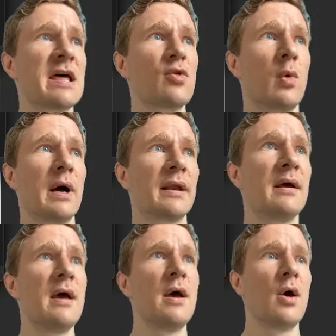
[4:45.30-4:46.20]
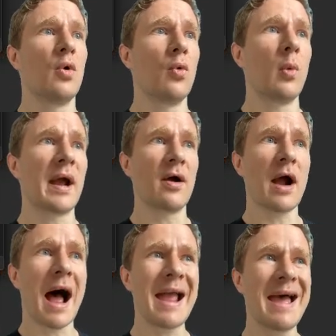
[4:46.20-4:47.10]
other one
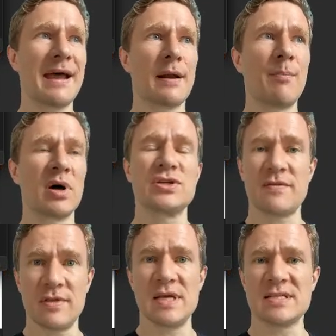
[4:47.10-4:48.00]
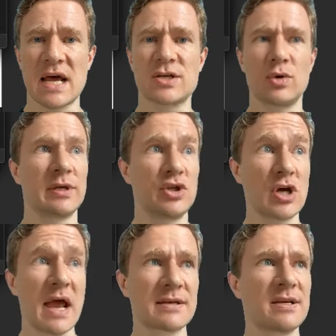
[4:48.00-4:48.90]
where I had a bunch of these actually
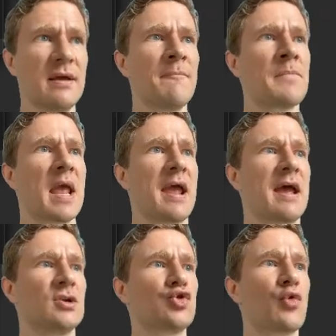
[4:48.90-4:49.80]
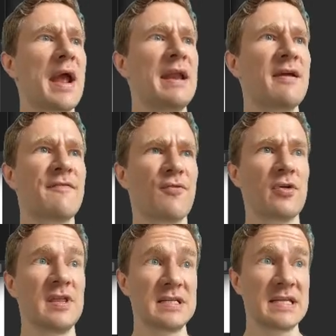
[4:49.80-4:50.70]
checked and training for
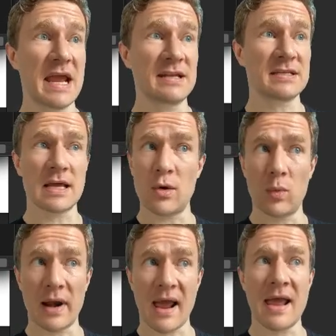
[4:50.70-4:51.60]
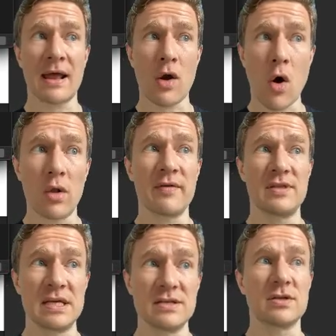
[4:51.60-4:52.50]
this data set when I had all of
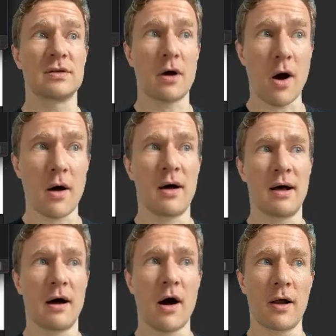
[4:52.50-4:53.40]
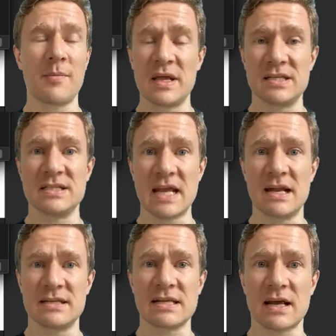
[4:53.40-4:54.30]
these augmented
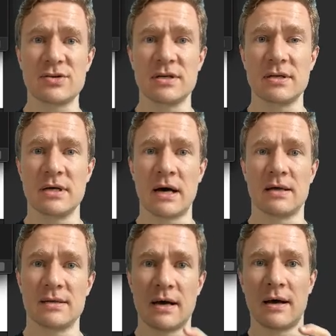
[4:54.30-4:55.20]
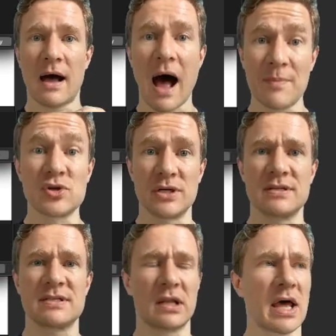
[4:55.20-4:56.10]
data section, uh, uh,
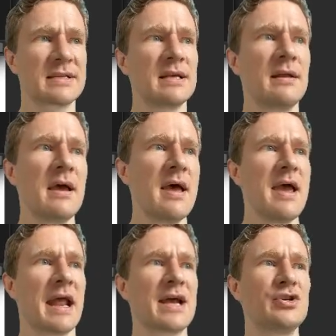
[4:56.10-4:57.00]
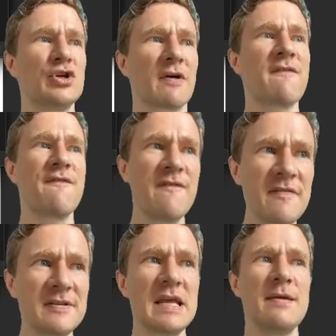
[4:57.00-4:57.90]
options selected. It actually took
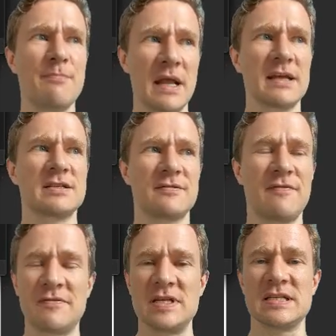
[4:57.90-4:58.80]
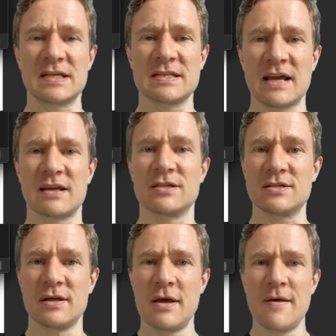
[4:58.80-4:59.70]
50 minutes, 56 seconds.